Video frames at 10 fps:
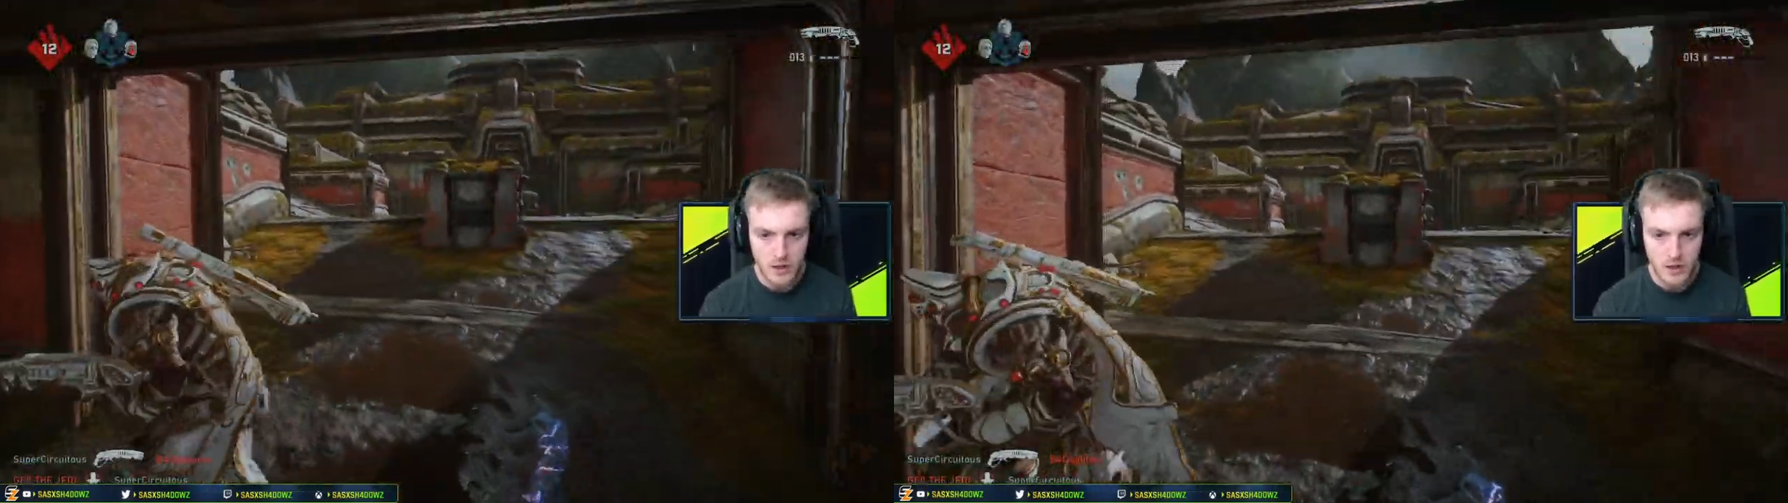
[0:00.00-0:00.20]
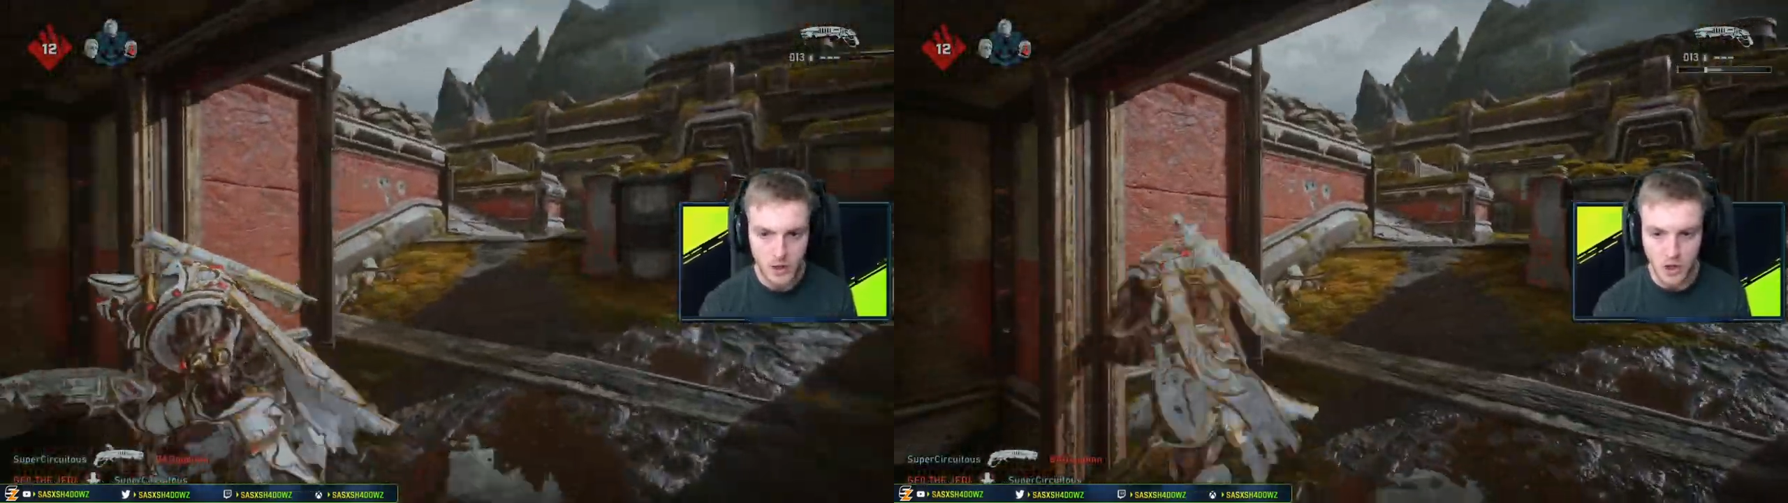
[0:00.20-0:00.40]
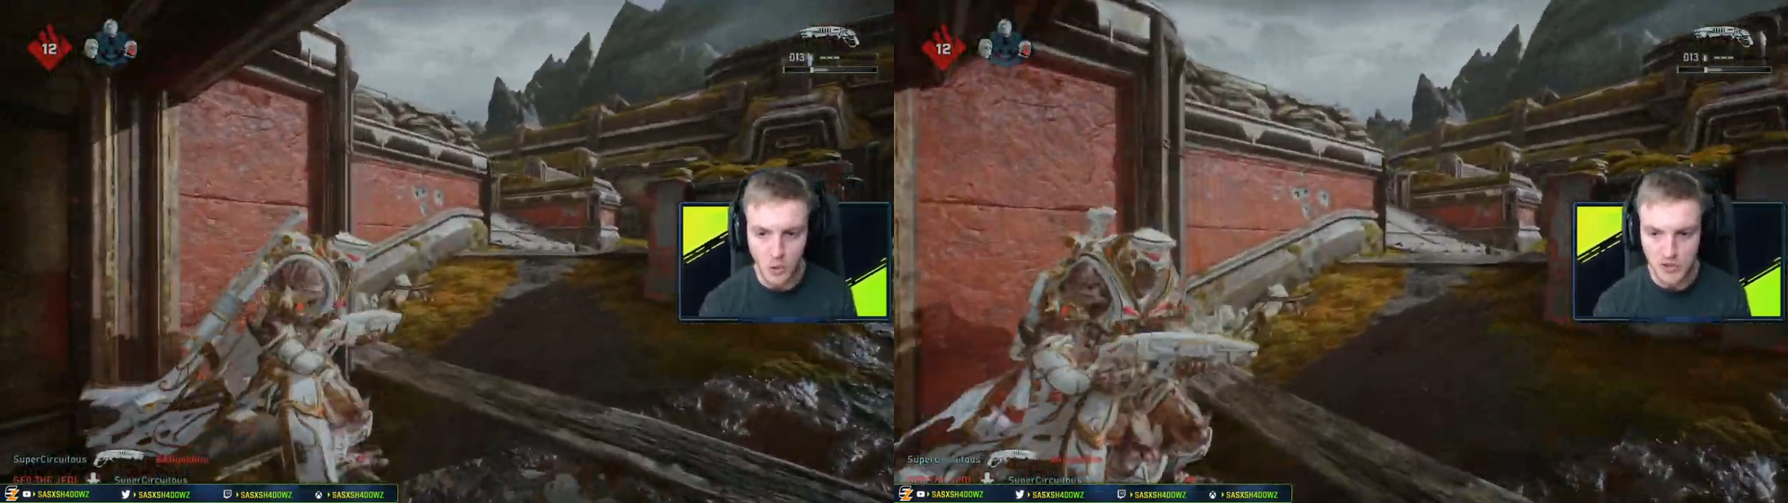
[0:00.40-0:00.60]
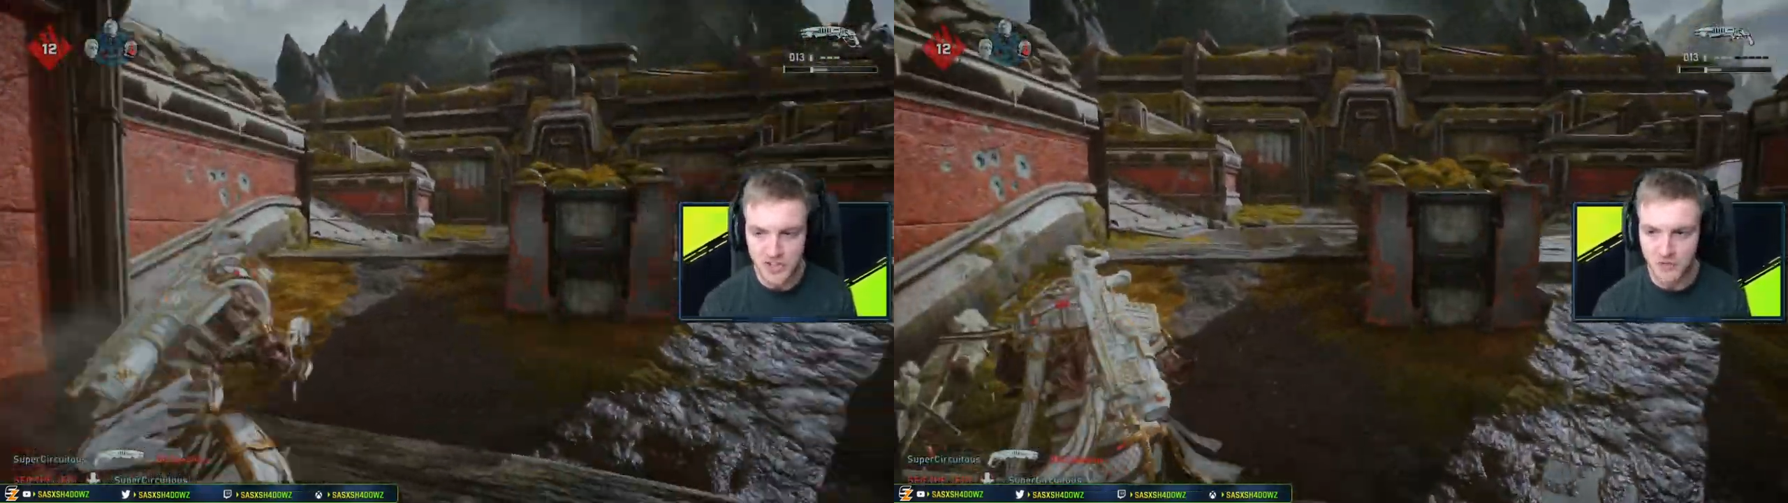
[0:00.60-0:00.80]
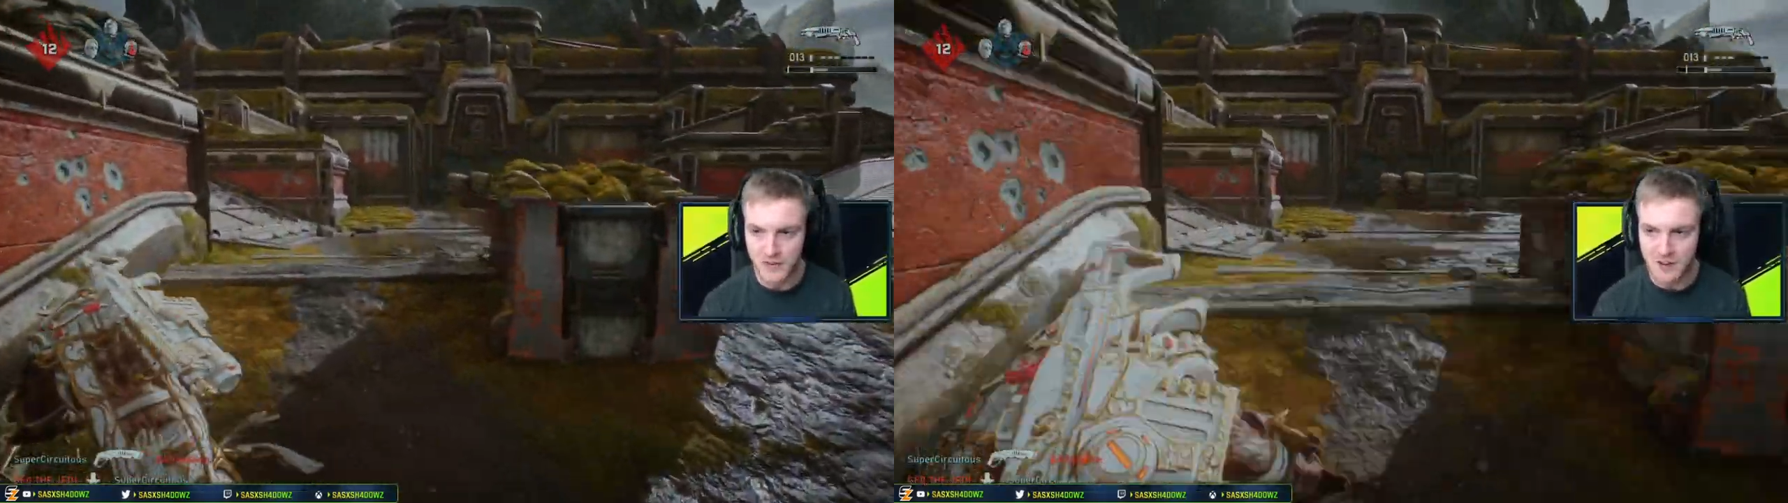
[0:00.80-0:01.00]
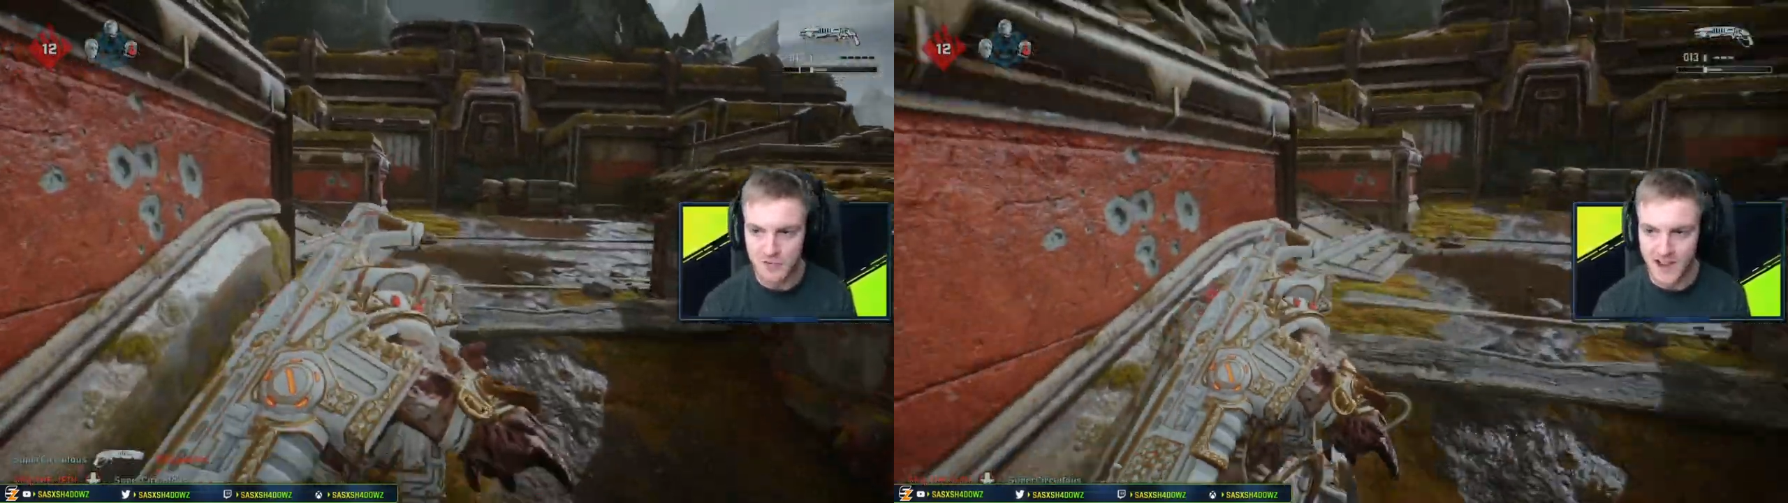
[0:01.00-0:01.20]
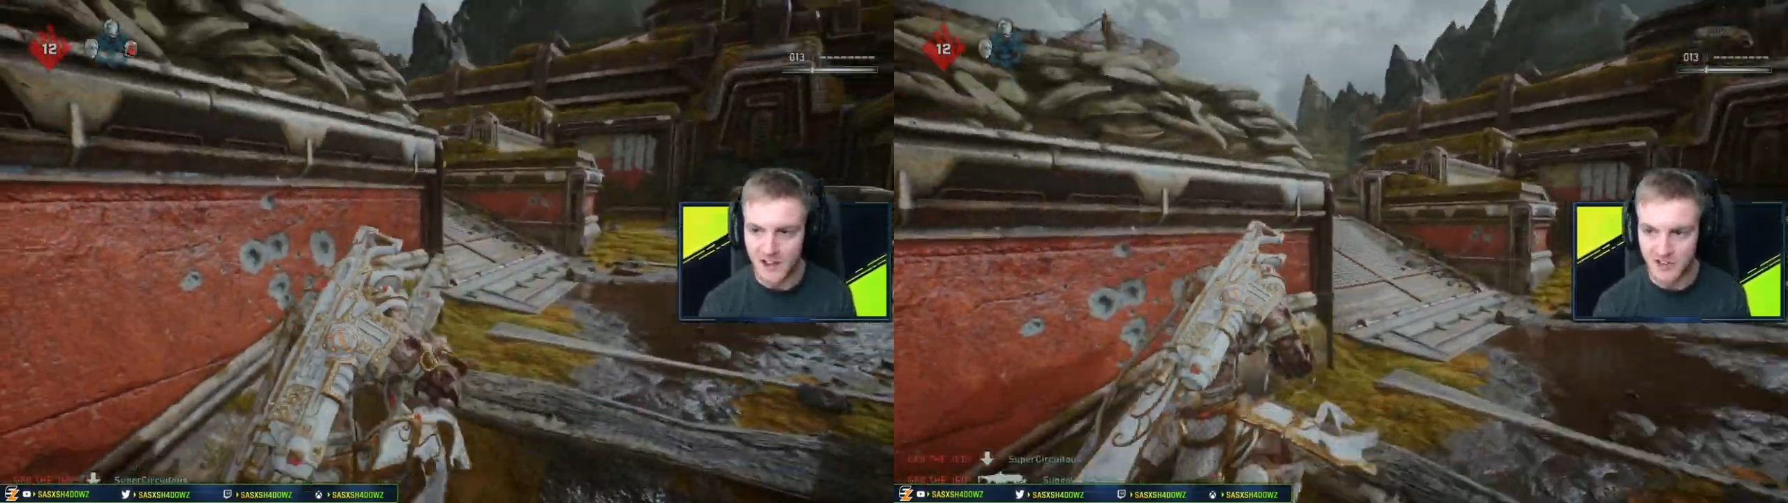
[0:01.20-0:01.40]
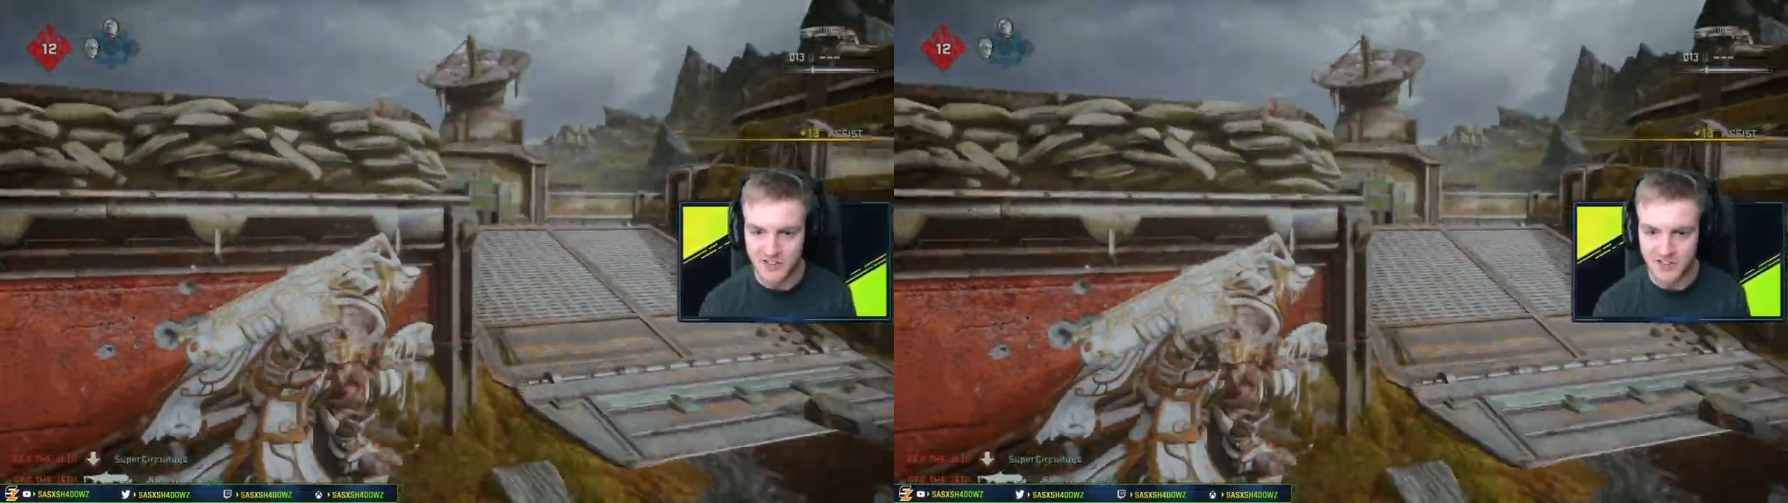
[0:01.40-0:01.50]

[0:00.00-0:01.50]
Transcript: So you gotta watch out for that flank